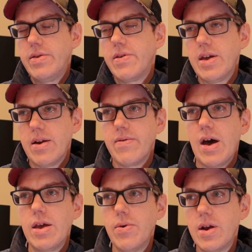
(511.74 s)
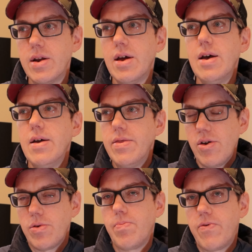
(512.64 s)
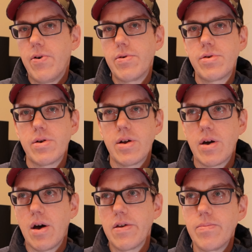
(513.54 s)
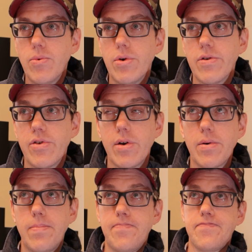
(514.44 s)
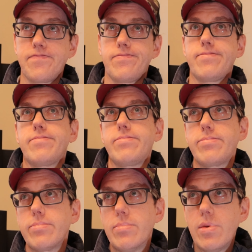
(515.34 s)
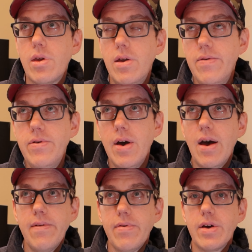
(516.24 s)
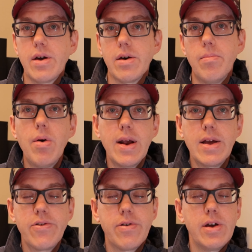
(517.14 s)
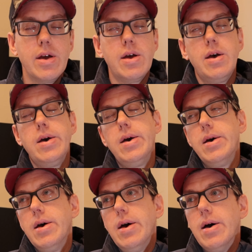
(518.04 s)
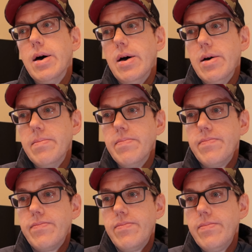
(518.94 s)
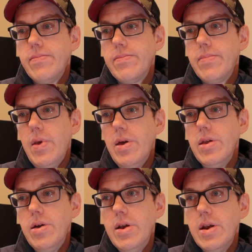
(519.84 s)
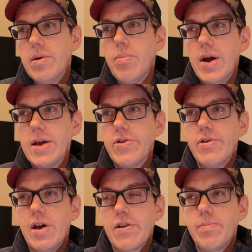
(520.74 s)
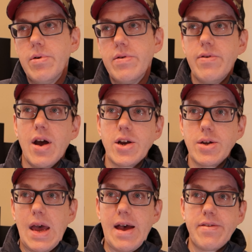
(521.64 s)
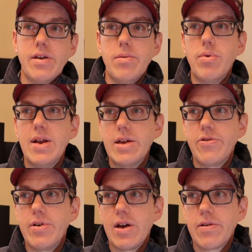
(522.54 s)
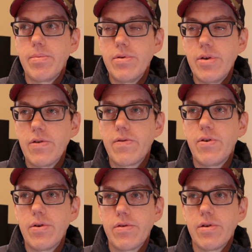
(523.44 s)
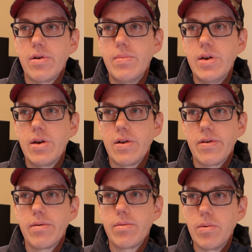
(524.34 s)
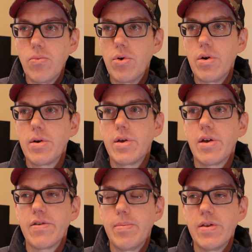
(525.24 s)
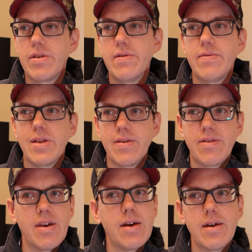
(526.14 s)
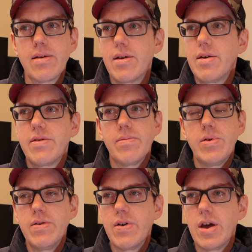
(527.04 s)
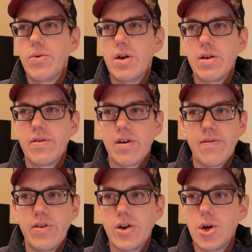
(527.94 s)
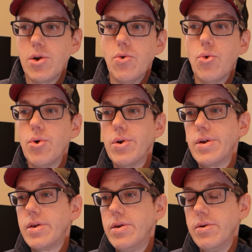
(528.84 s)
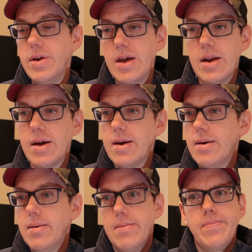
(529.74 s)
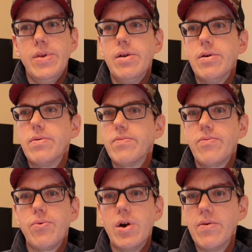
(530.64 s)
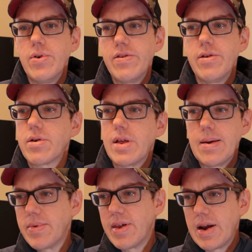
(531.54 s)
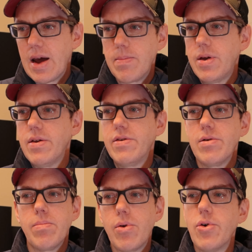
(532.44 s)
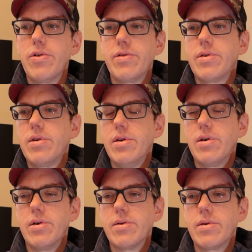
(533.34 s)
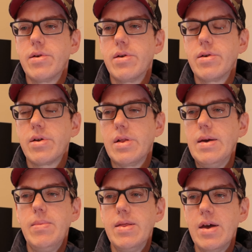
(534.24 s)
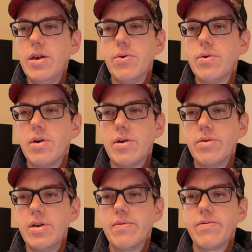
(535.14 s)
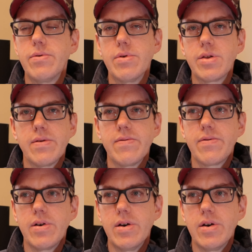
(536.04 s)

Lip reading: to get evaluated, those folks are going to cost more. So if you have like a brain injury, and you need a brain injury expert, if you're actually asking a brain injury expert, those folks are going to be considerably more expensive than, say, somebody evaluating soft tissue, or you need, for whatever reason your claim's denied because your employer's claiming that you're under the influence of